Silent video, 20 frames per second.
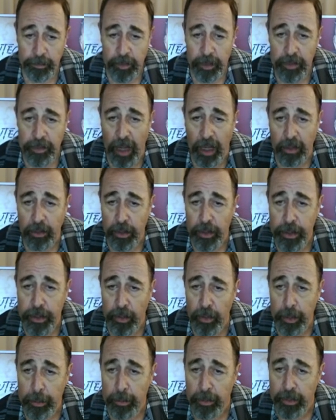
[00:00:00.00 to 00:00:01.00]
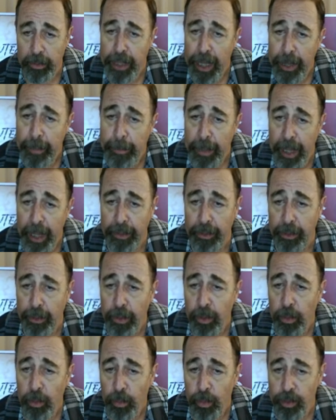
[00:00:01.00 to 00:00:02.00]
Dr. Jared Leadbetter
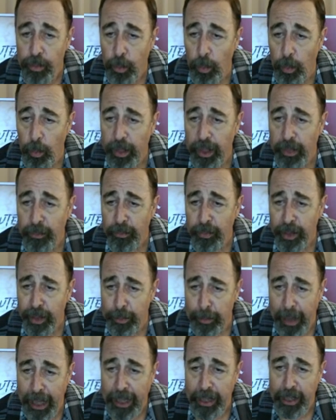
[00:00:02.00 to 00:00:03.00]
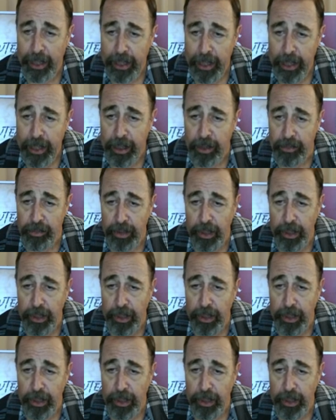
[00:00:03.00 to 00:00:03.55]
was working with manganese